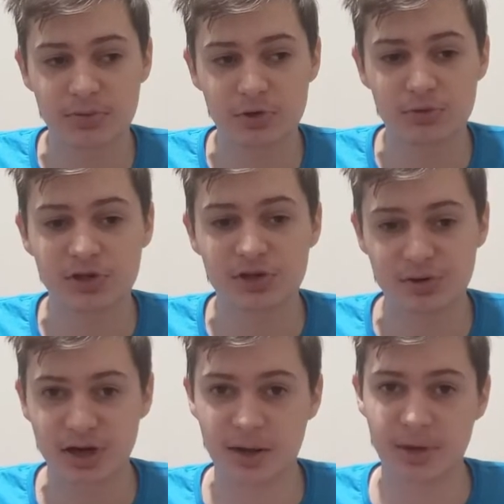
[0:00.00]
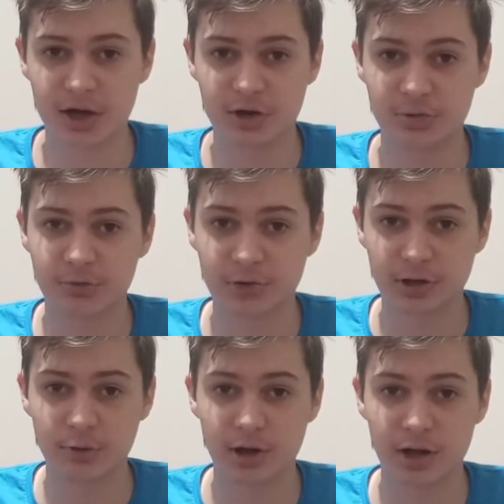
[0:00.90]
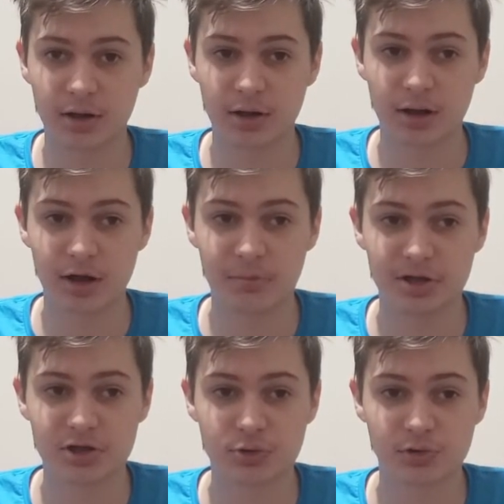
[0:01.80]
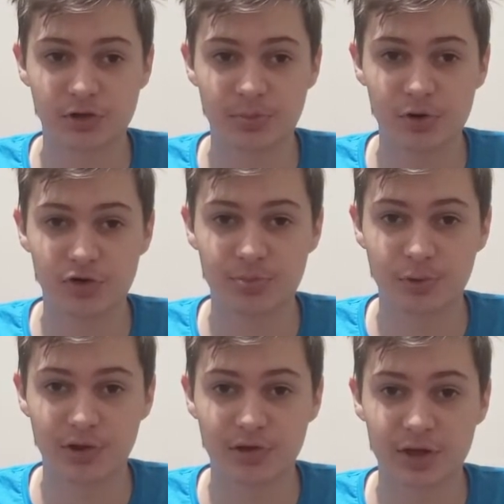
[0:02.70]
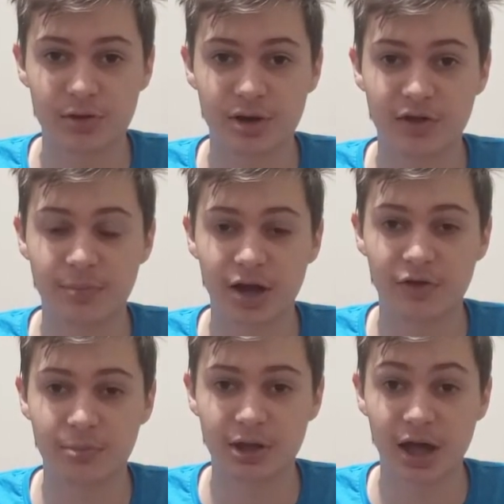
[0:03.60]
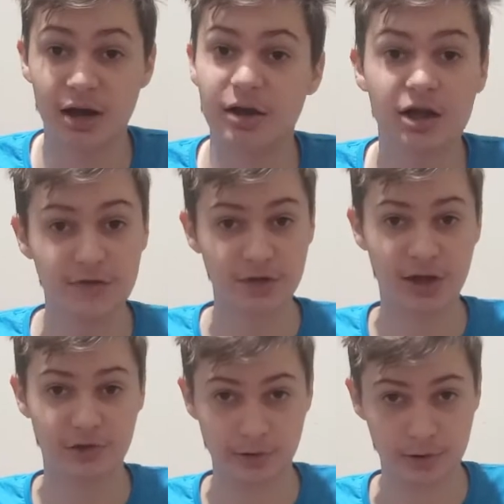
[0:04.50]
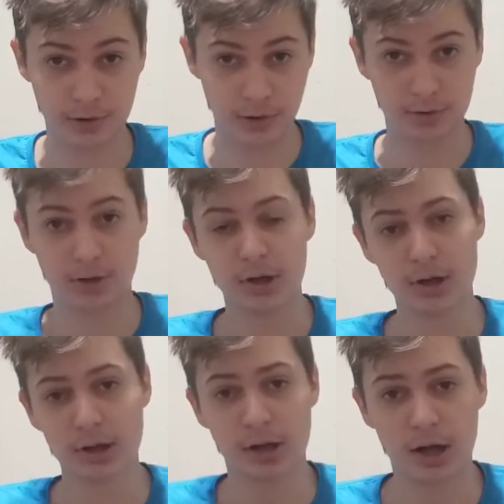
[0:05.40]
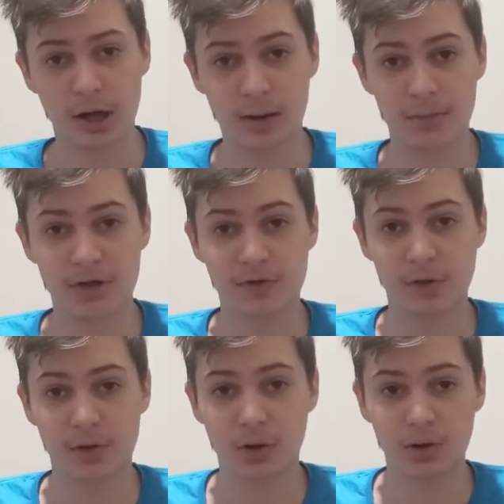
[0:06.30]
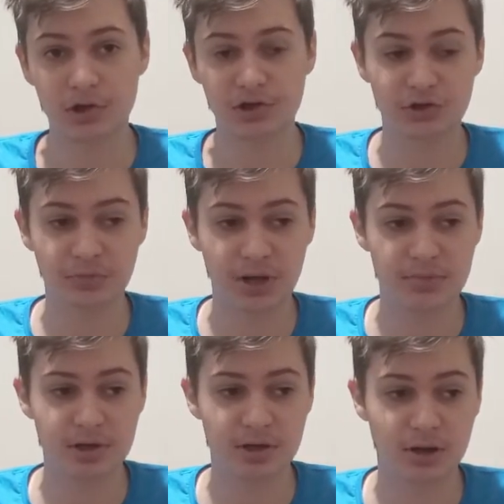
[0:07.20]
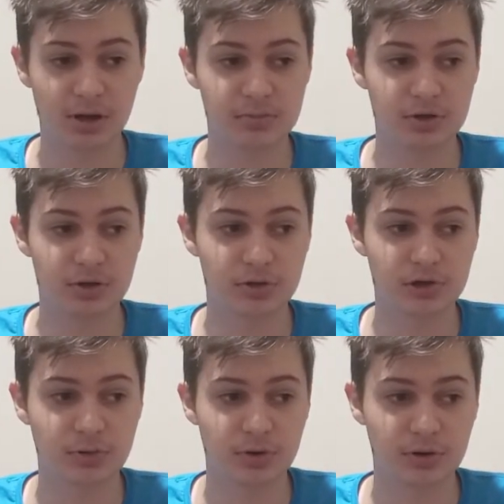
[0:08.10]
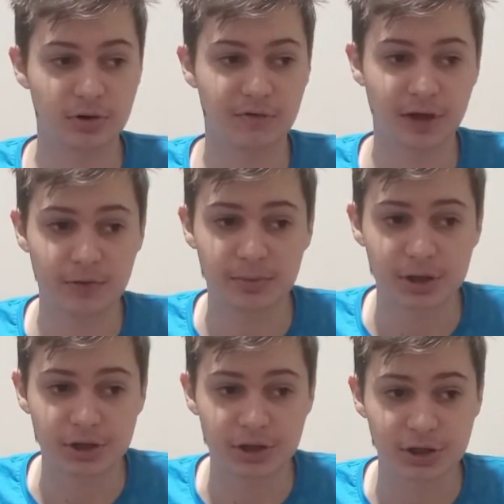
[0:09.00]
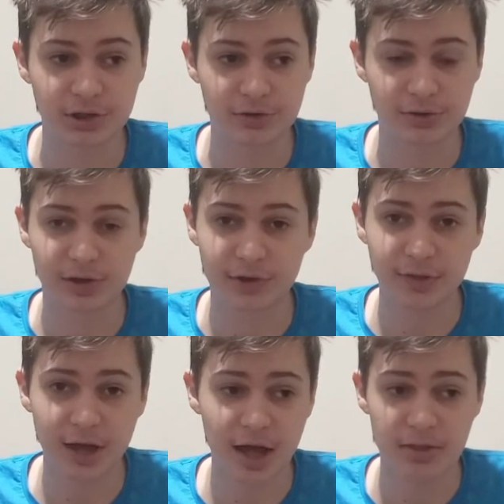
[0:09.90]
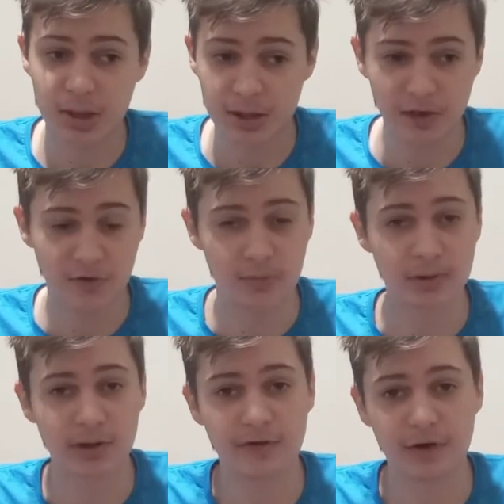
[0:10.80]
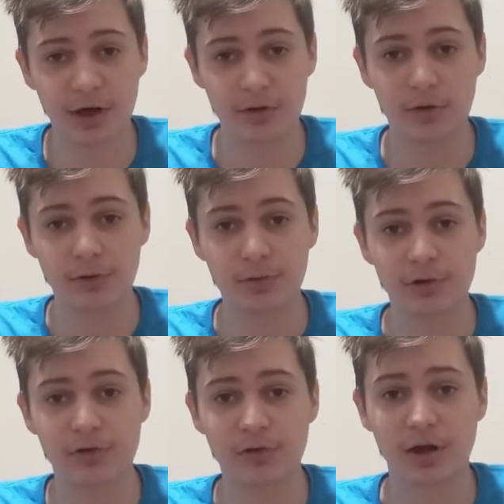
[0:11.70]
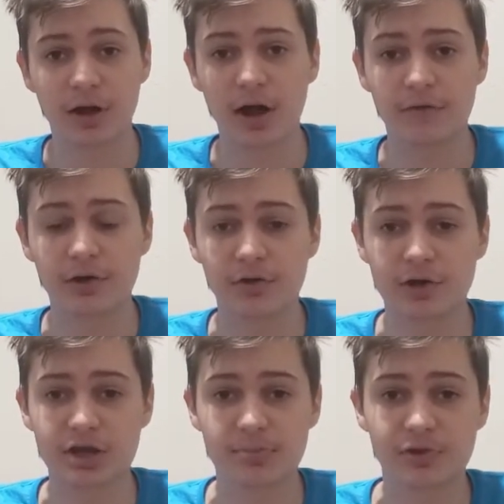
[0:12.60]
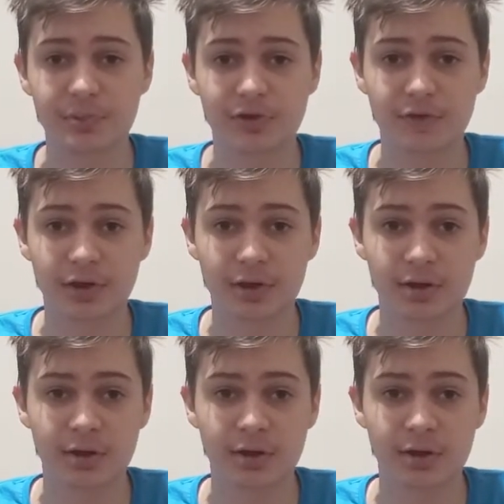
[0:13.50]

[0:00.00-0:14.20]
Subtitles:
uses your time management really well and scores the most points that you guys possibly can, if that's your goal. If your goal is to maybe score your favorite missions or things like that, then that's completely fine also. It's obviously team specific.